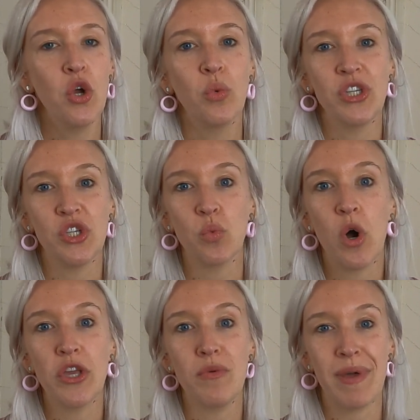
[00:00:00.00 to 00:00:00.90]
which is
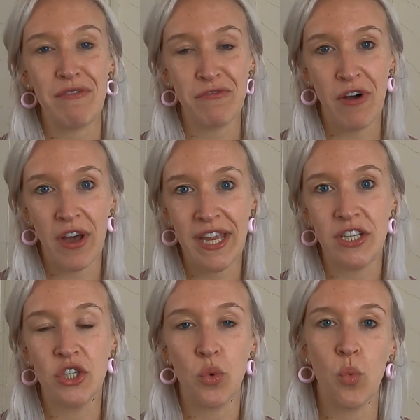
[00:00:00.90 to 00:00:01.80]
why you may
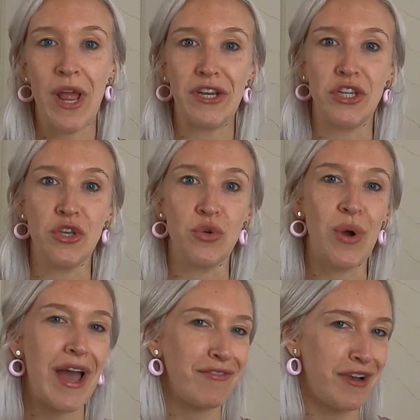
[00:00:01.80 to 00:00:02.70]
find when you
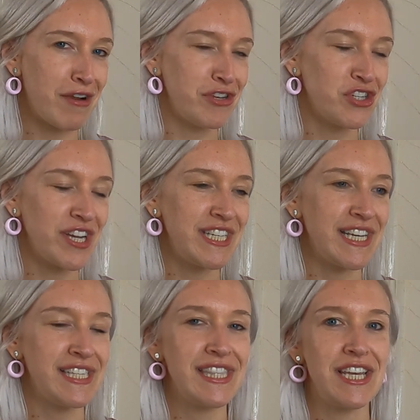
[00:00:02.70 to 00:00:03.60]
have
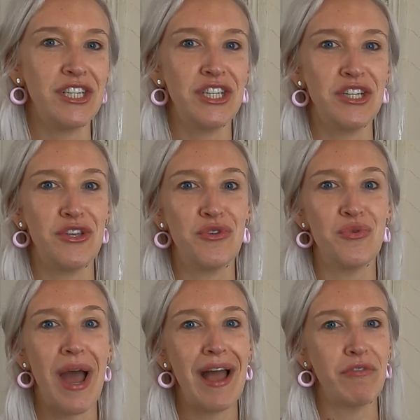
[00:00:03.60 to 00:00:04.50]
laryngitis that
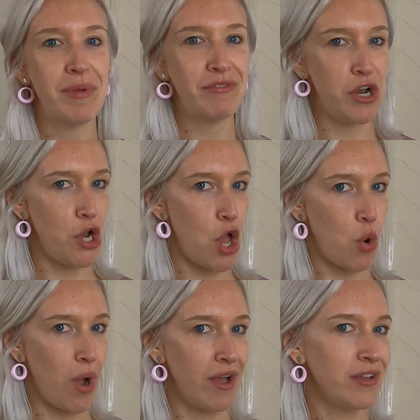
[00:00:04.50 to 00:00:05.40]
you have a bit of a
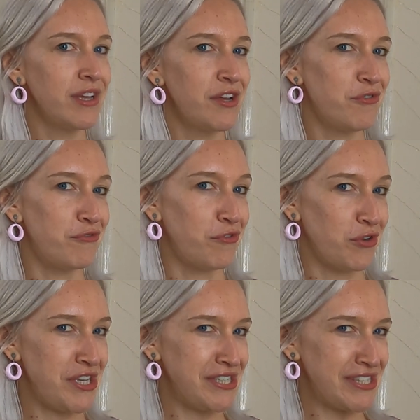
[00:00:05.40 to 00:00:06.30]
lower
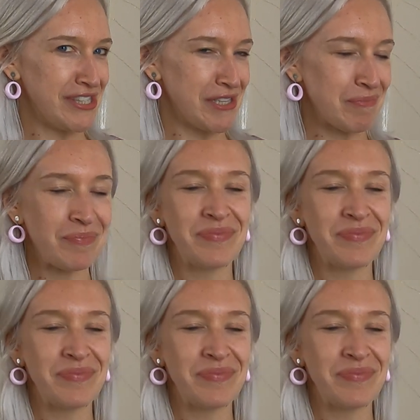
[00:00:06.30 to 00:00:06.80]
voice.